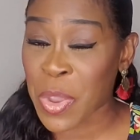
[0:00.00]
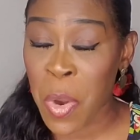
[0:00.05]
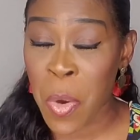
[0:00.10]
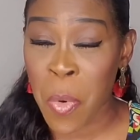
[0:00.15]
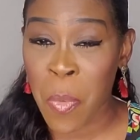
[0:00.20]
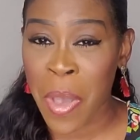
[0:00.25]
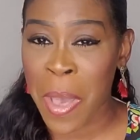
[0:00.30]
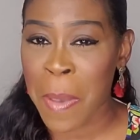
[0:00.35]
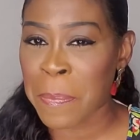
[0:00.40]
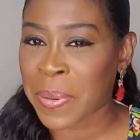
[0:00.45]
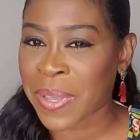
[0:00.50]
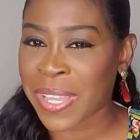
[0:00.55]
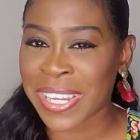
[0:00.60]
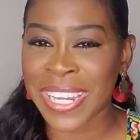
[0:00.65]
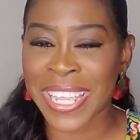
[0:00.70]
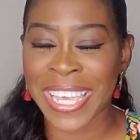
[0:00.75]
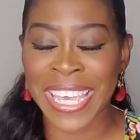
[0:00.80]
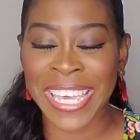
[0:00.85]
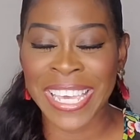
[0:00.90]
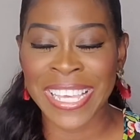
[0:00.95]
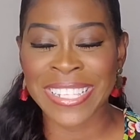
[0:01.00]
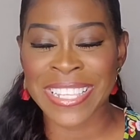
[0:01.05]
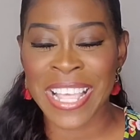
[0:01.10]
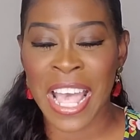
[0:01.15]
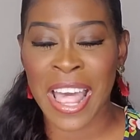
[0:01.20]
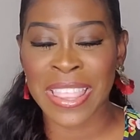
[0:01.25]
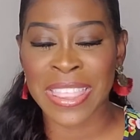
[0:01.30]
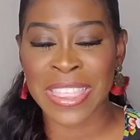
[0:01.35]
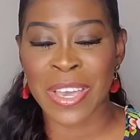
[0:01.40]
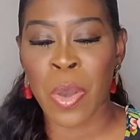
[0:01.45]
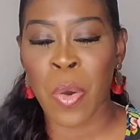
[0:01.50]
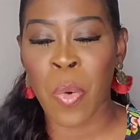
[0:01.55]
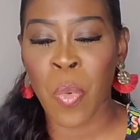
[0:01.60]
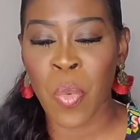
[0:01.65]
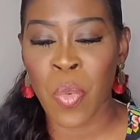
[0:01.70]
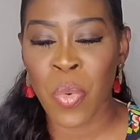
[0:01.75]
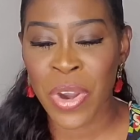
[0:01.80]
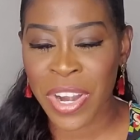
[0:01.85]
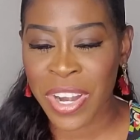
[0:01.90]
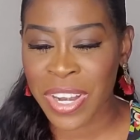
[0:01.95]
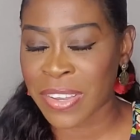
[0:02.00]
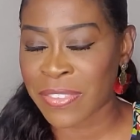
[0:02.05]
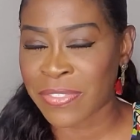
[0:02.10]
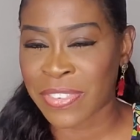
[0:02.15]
Your weapon is the word